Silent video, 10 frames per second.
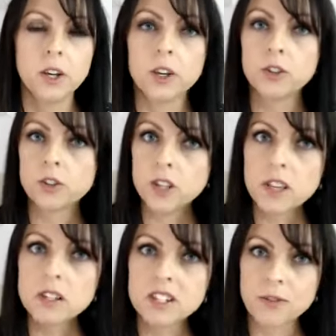Can you see
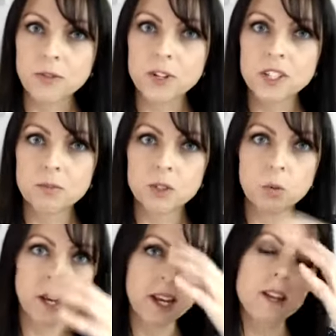the difference
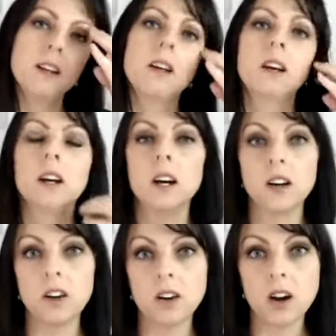between
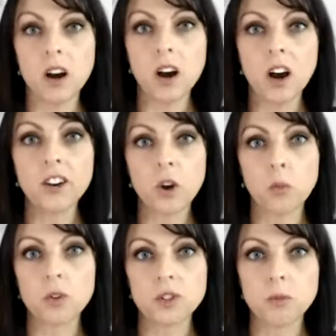I don't
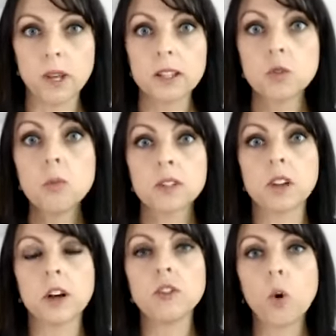want to be, it's almost
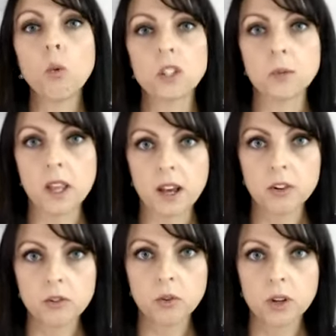like I don't want to be the
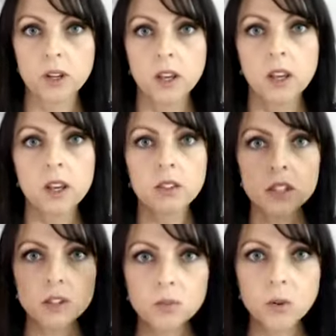underdog. And
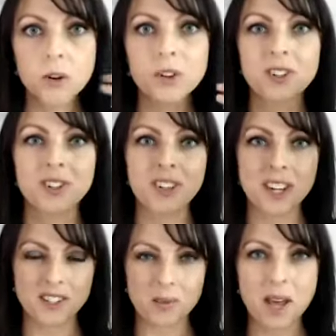this is what
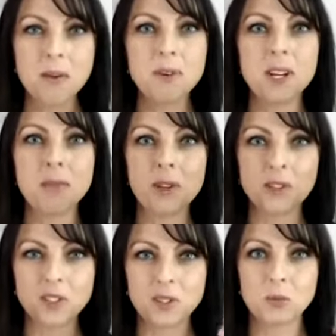ends up happening
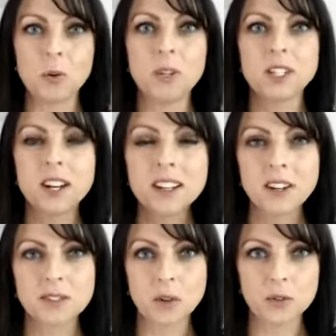because this is what we're telling
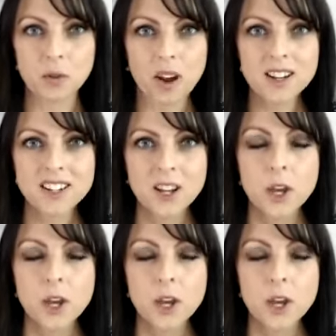ourselves, right?